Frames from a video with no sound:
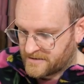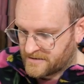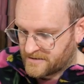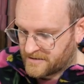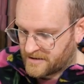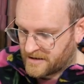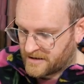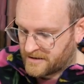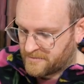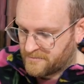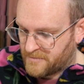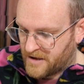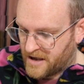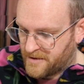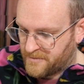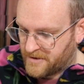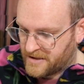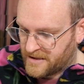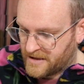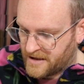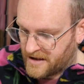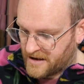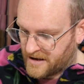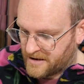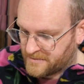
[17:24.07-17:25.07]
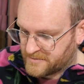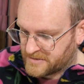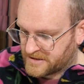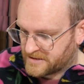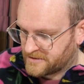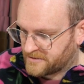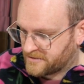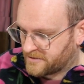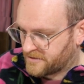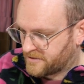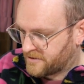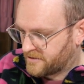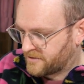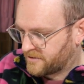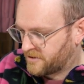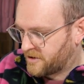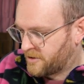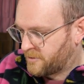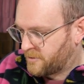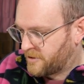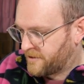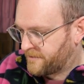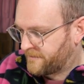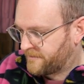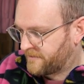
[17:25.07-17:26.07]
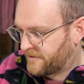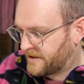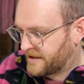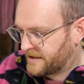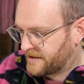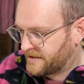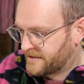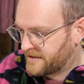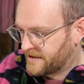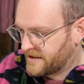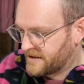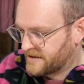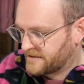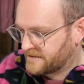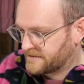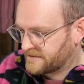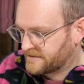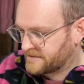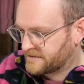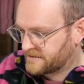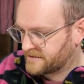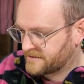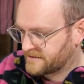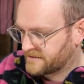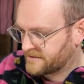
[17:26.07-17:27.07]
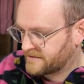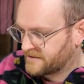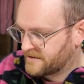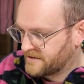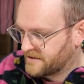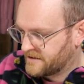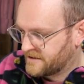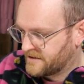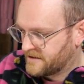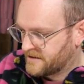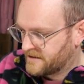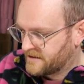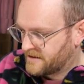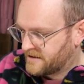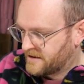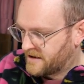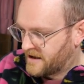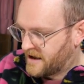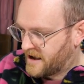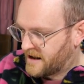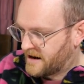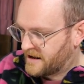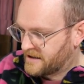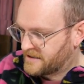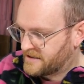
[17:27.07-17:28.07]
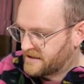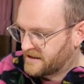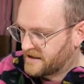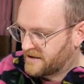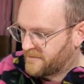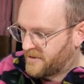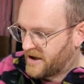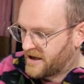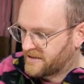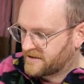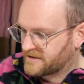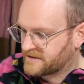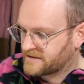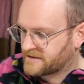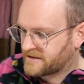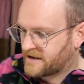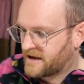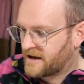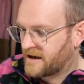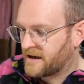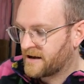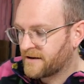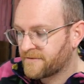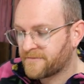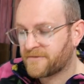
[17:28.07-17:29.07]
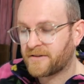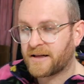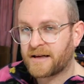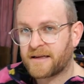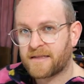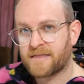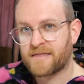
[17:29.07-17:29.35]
Like maybe the arms go off like this. And I think about the scarf like